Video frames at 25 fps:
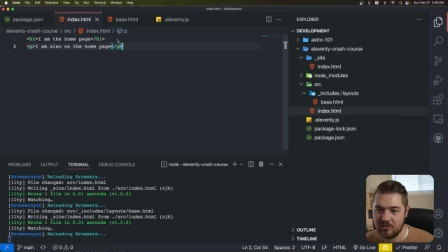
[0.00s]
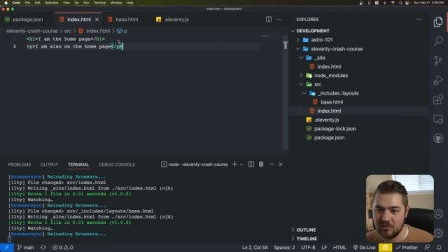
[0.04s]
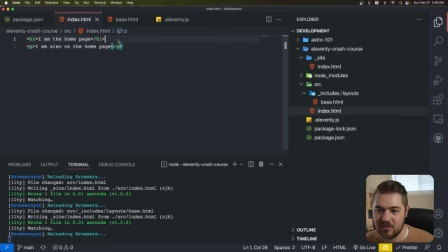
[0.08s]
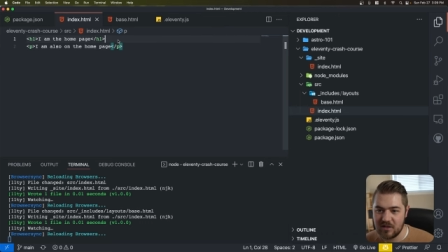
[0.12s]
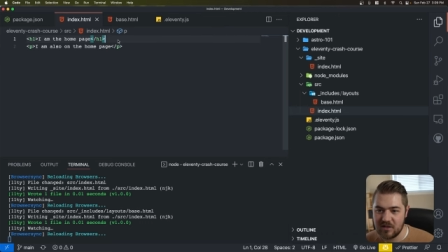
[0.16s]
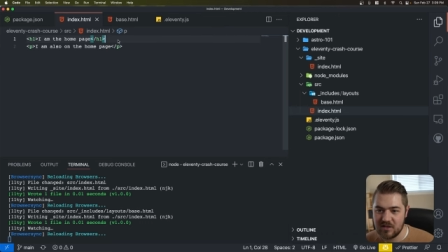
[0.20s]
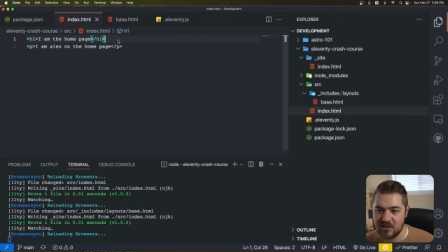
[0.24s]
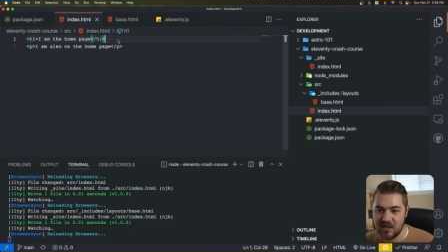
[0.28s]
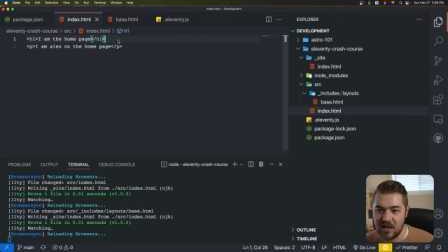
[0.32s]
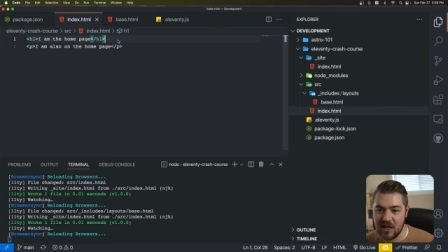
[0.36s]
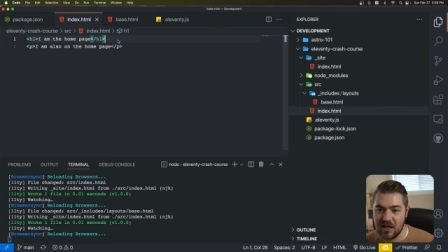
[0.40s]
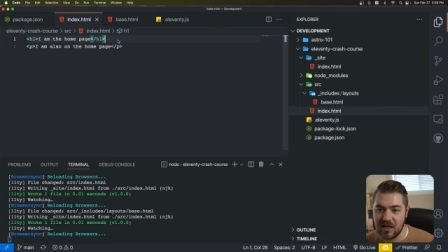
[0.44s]

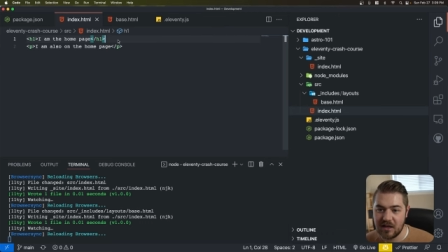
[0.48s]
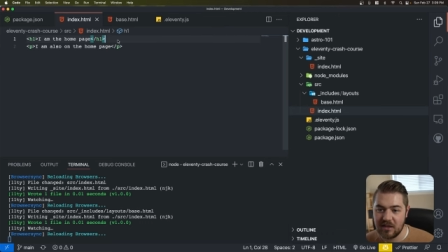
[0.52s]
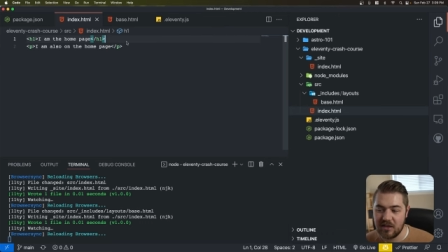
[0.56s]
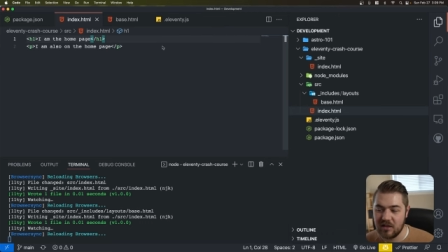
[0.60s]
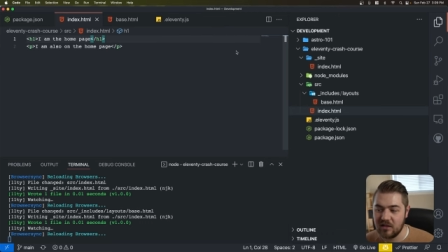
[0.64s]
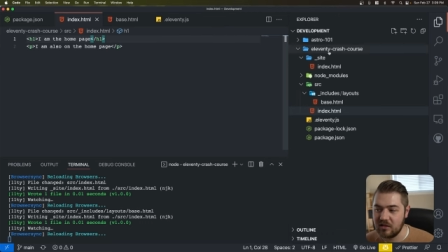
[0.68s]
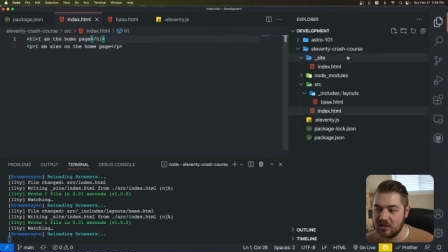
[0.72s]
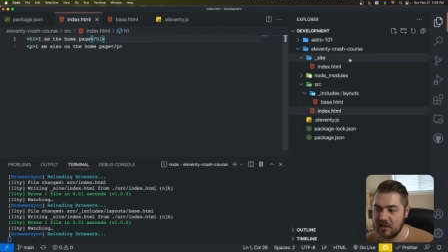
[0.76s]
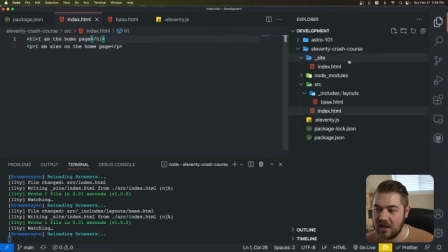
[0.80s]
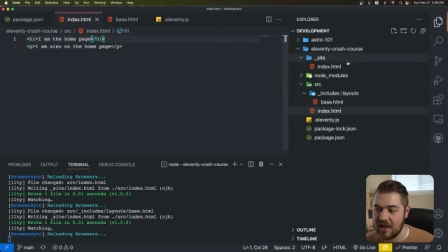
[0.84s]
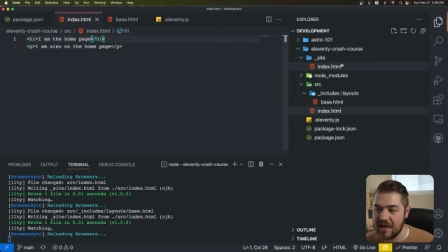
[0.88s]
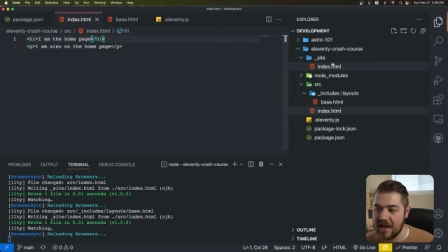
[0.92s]
setting
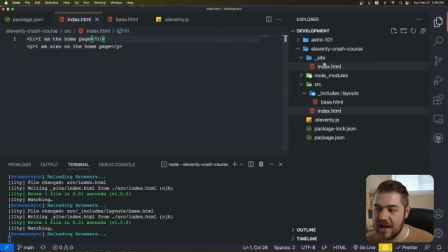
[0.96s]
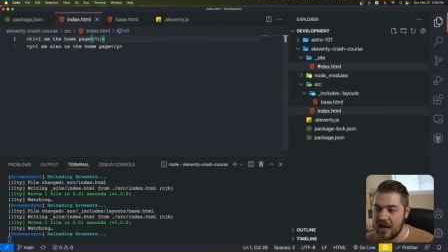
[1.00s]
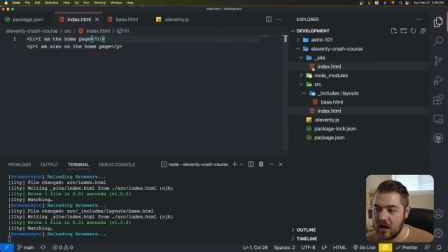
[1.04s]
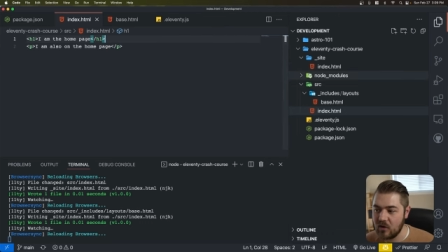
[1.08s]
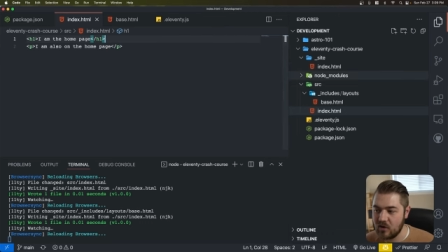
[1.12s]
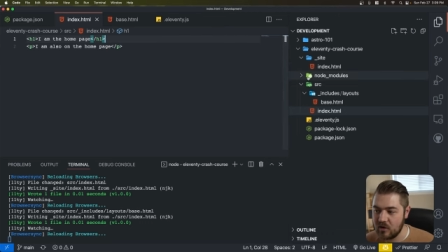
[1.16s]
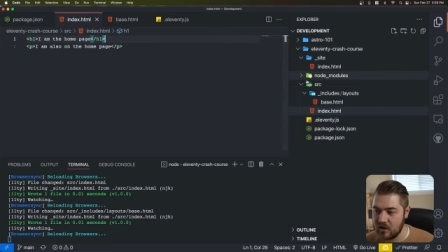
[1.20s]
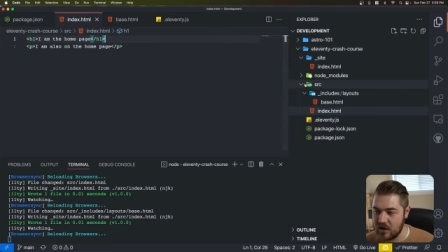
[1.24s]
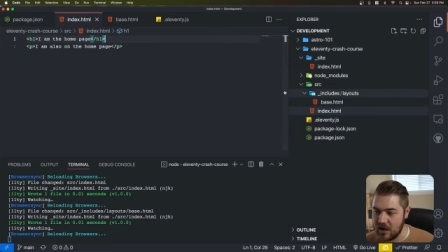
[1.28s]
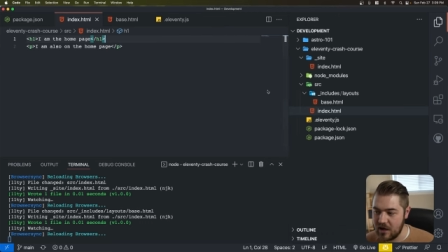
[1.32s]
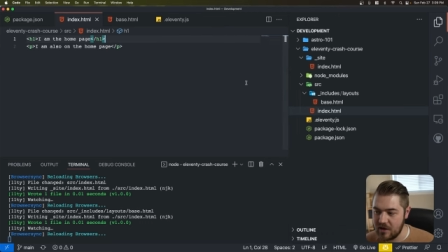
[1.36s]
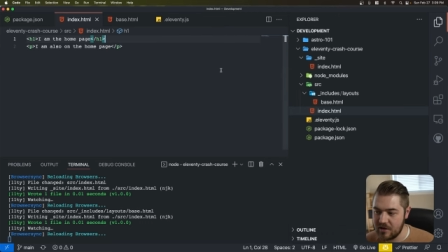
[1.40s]
the
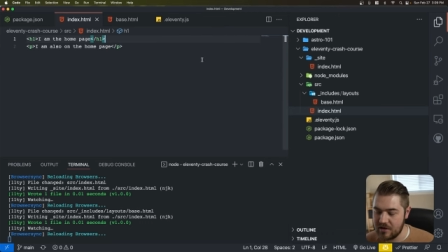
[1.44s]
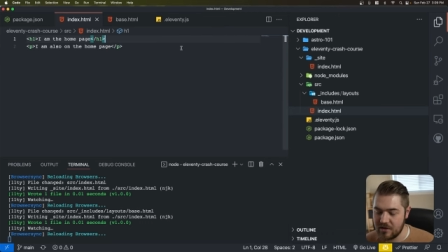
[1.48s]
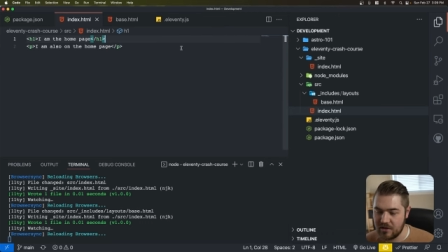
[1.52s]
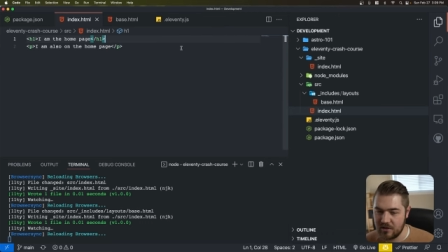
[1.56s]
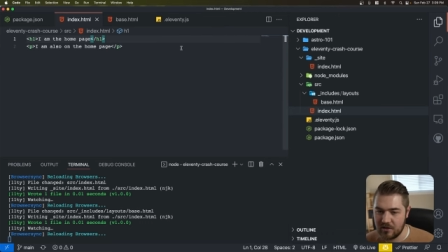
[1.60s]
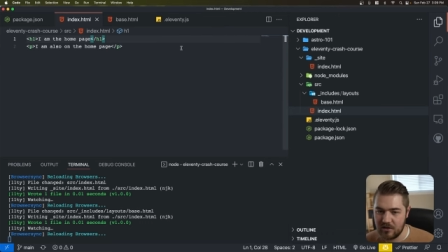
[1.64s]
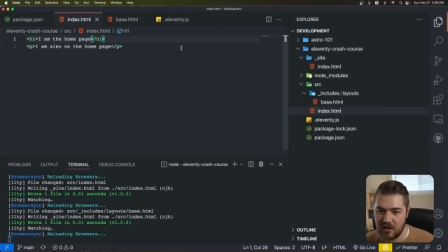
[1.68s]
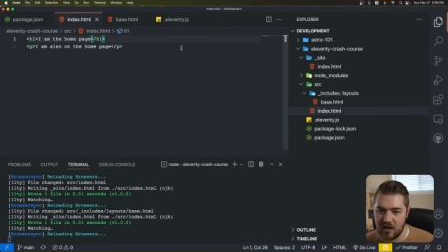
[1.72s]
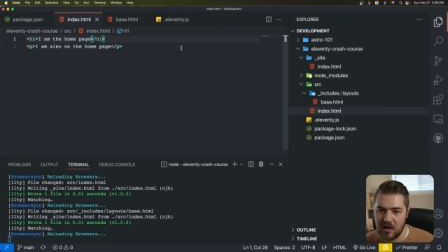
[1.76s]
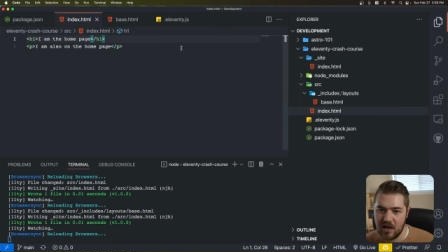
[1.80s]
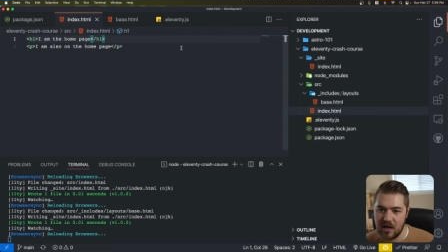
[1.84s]
layout yet.